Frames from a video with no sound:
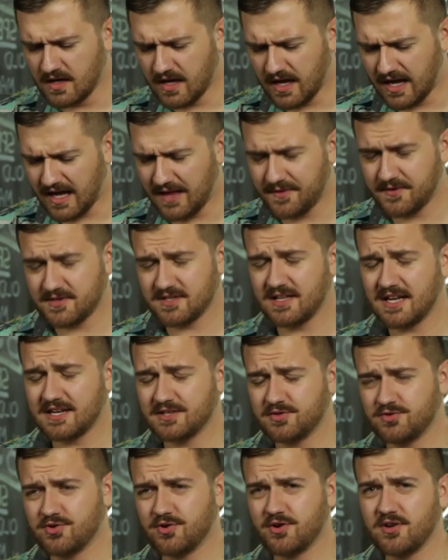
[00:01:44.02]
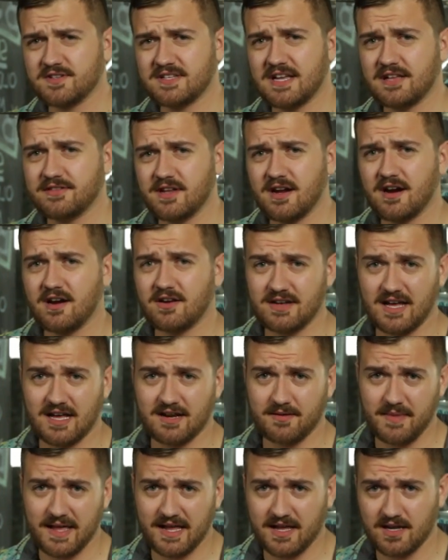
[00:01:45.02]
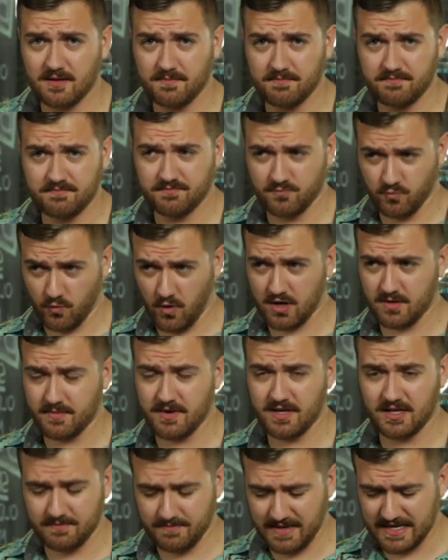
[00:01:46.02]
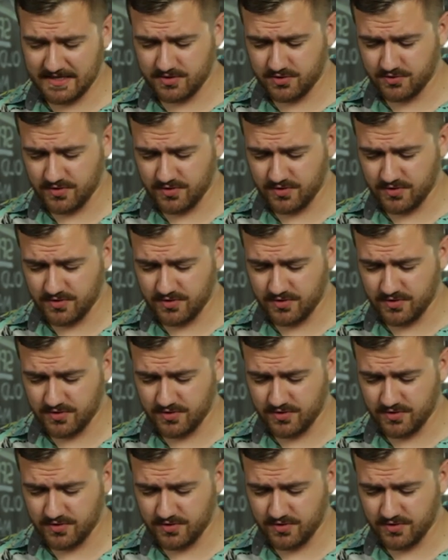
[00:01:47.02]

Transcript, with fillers: Uh, there's a lot of tutorials out there on how to make a watermelon-based